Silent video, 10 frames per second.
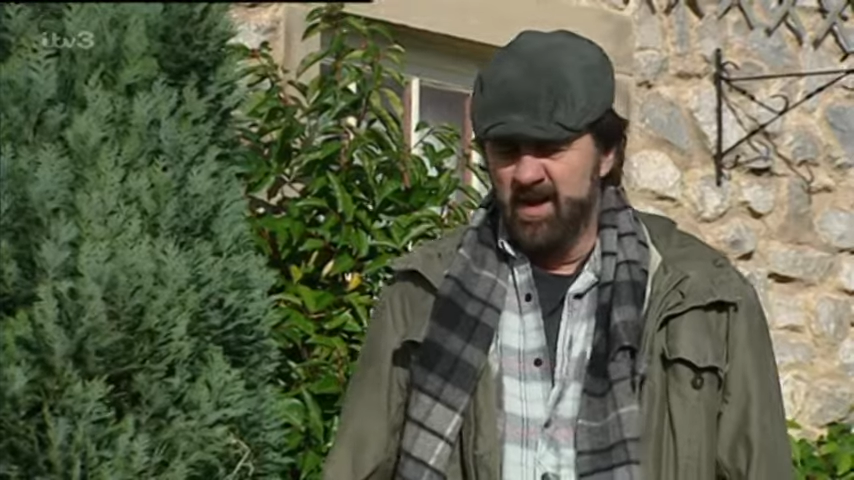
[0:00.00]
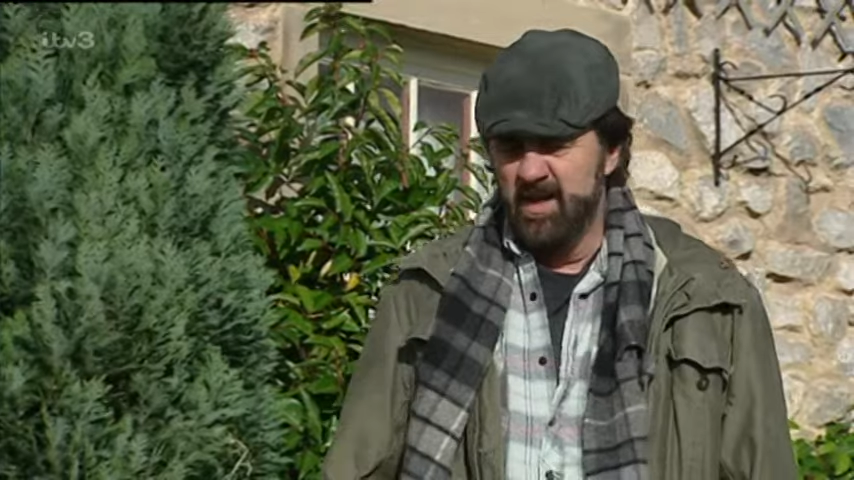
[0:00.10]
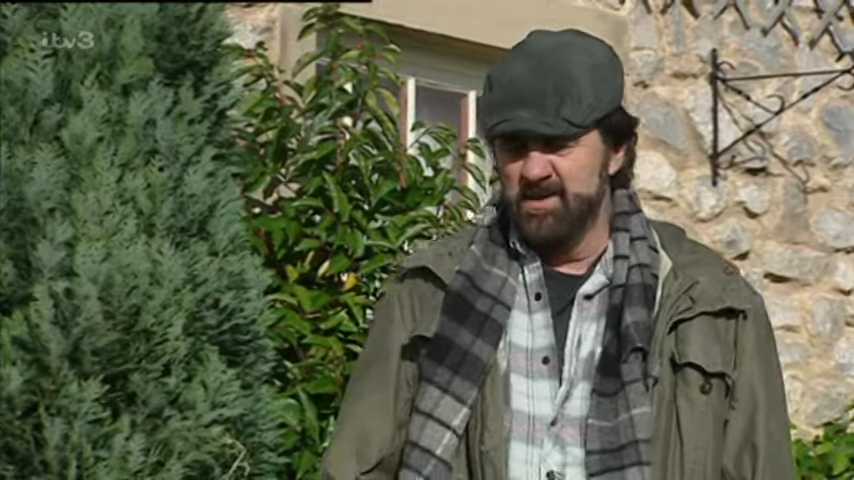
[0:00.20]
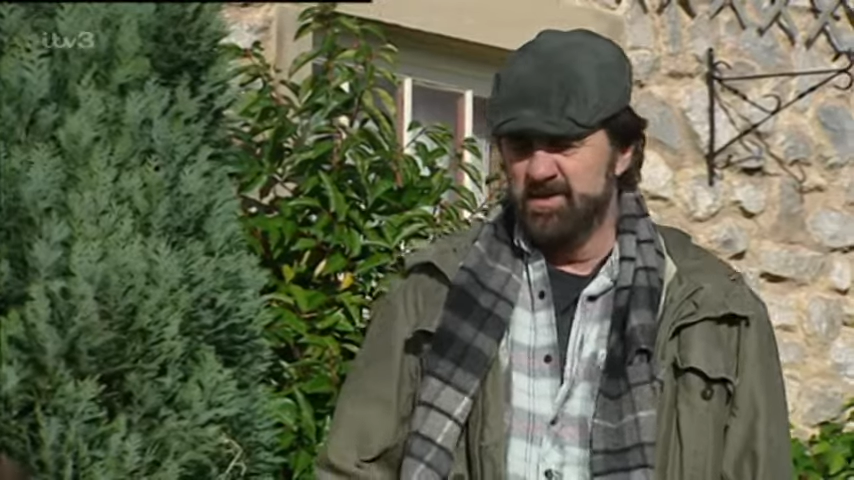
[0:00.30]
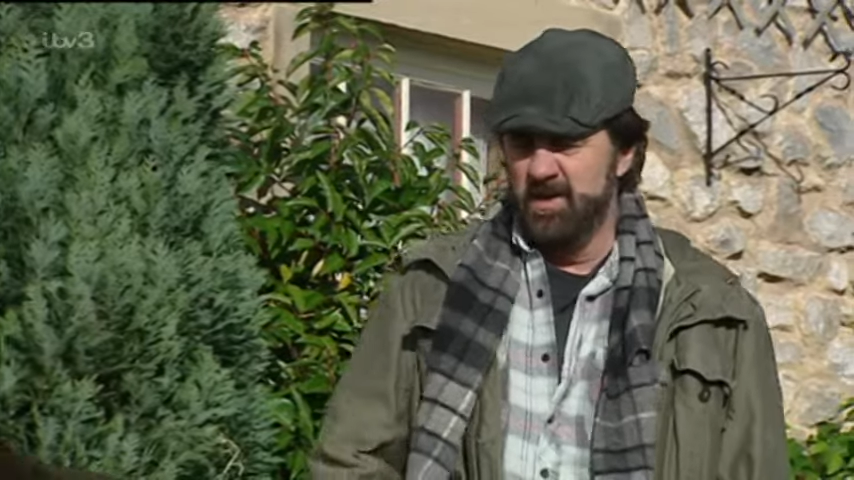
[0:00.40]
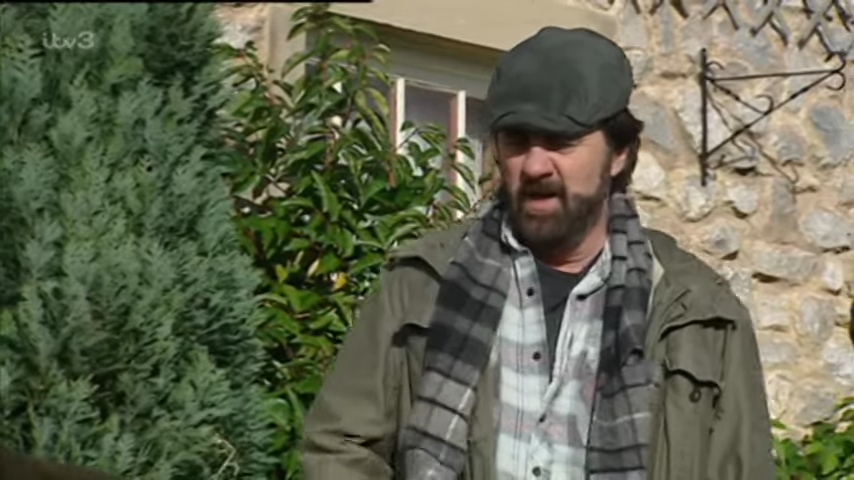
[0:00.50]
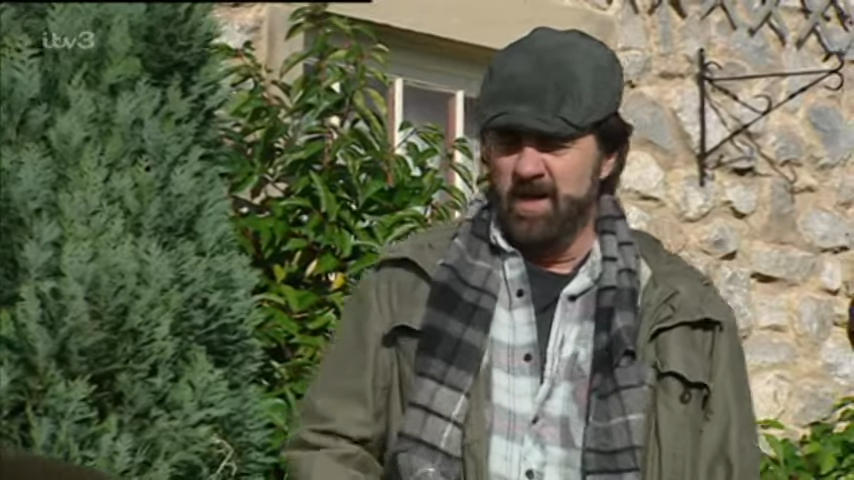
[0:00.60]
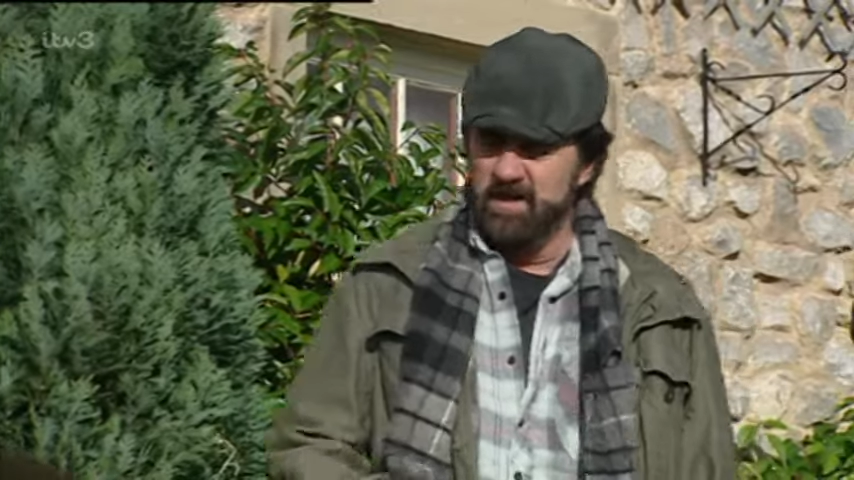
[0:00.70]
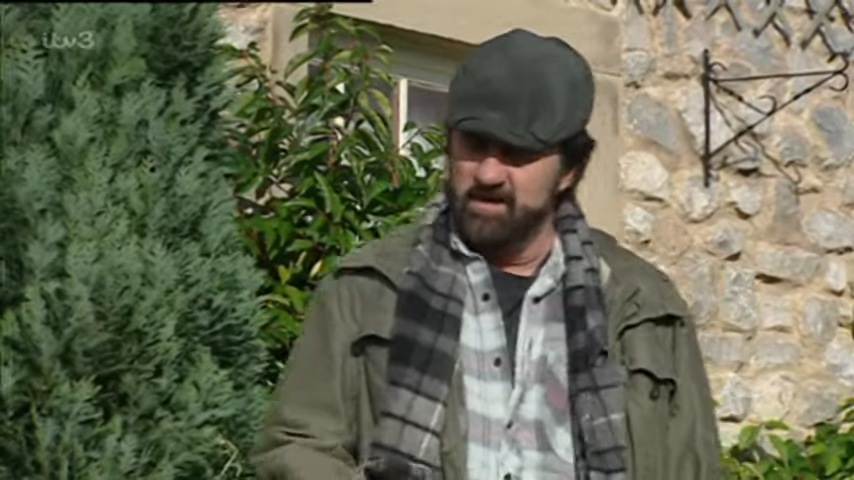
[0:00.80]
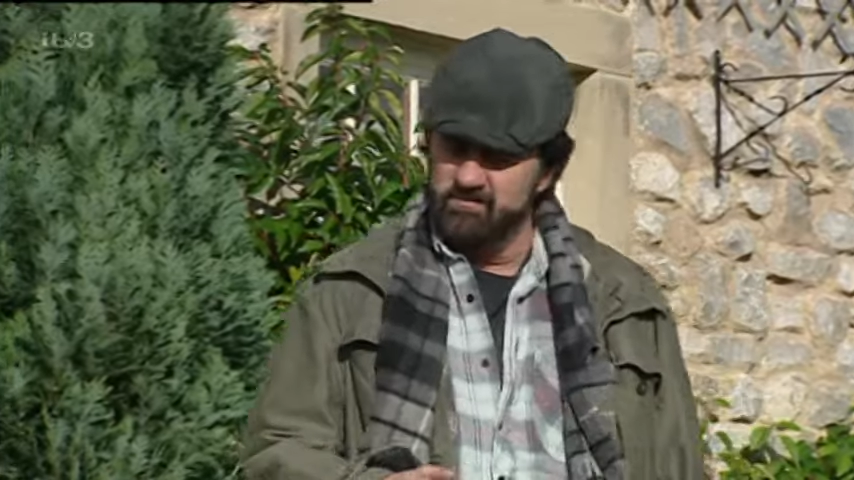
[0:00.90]
Is there,
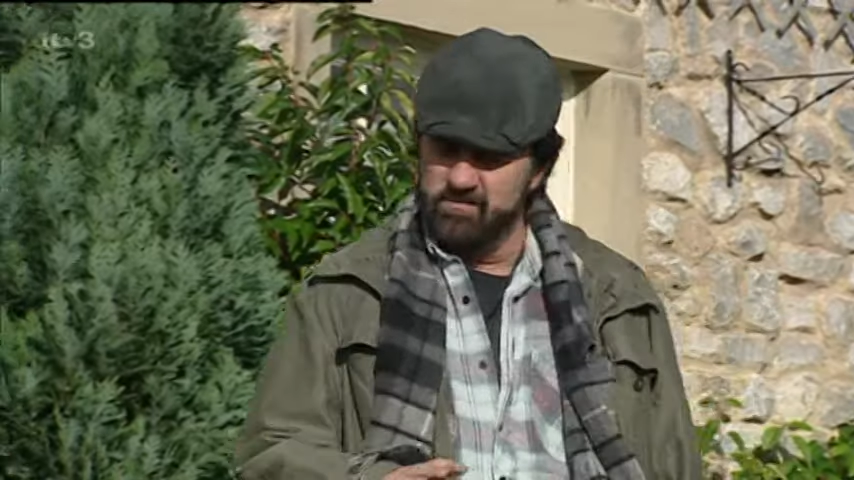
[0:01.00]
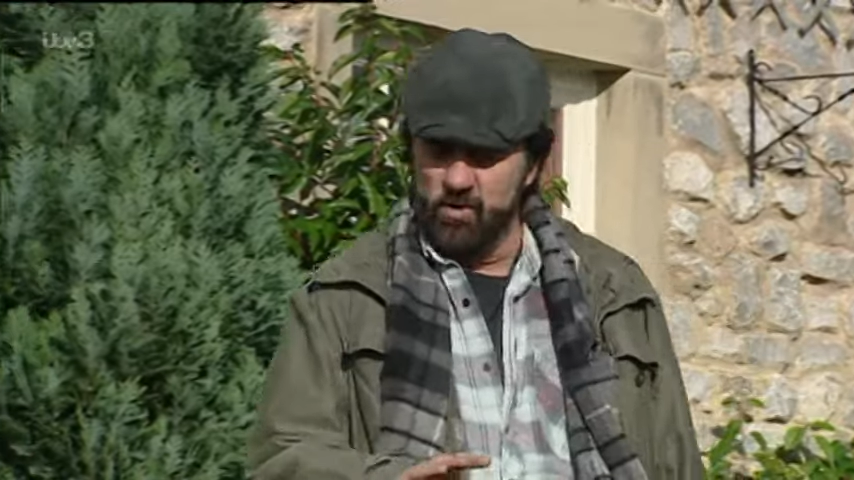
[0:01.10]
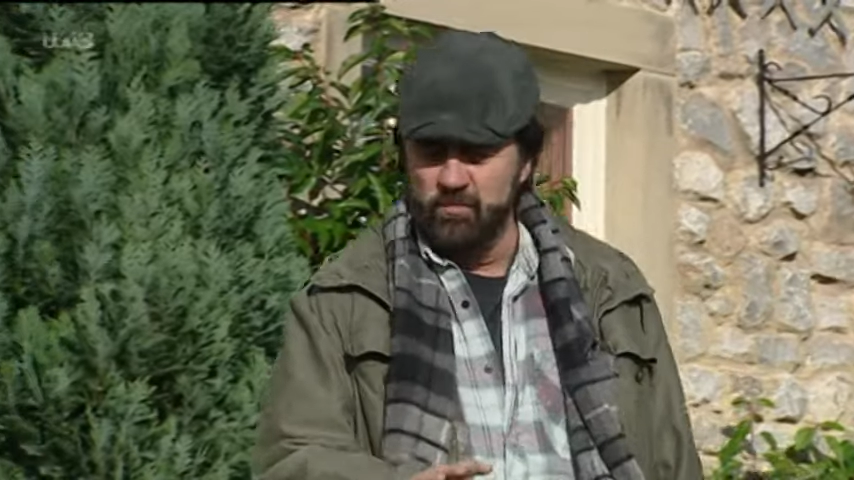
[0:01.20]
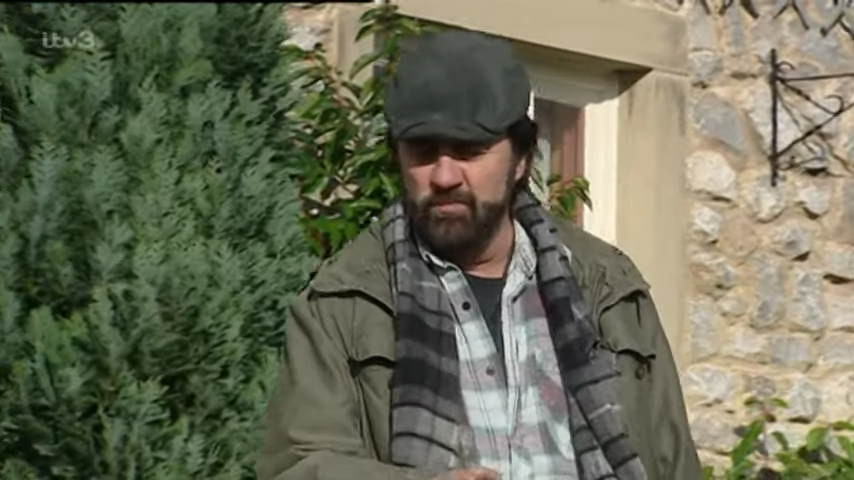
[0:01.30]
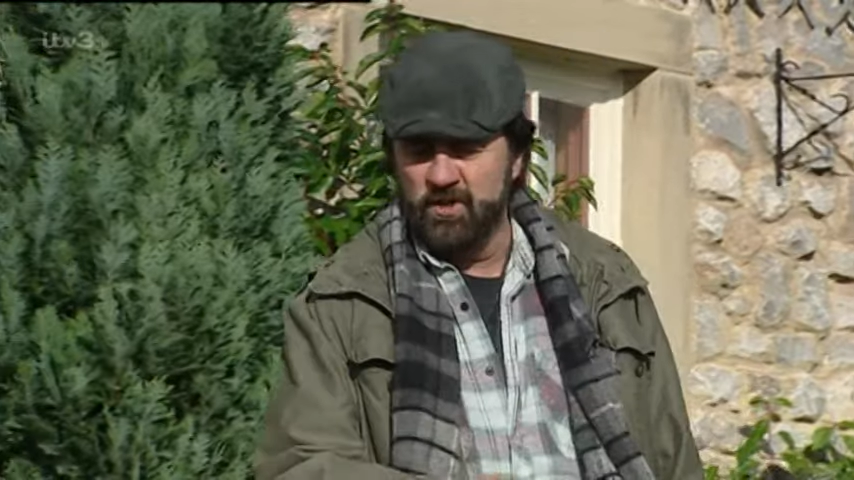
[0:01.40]
like, some